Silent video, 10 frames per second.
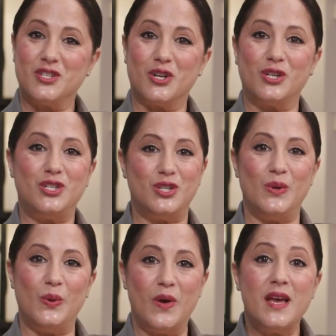sure
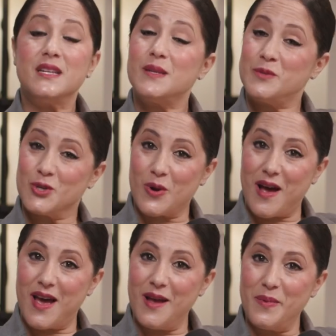to
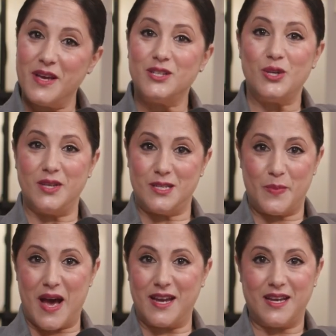subscribe to the
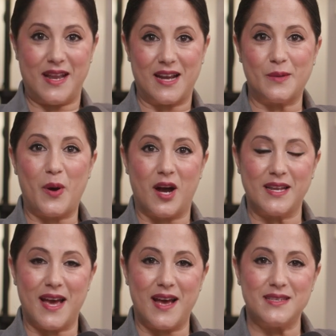Dubai Connect
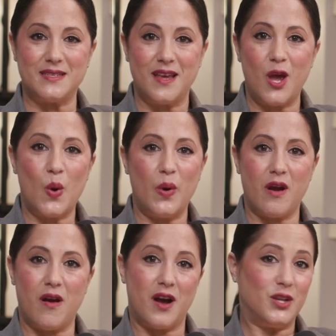podcast.
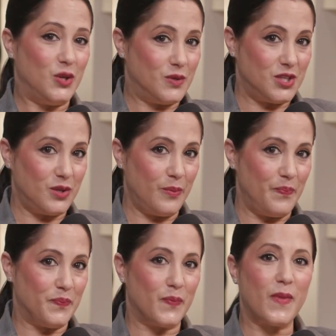We are on YouTube,
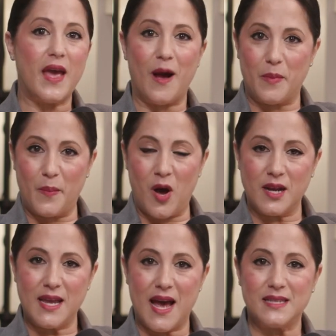Apple
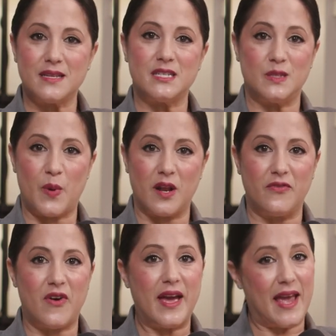Podcasts,
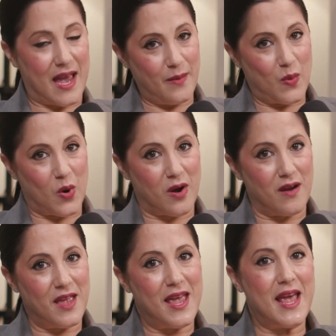Spotify, and more.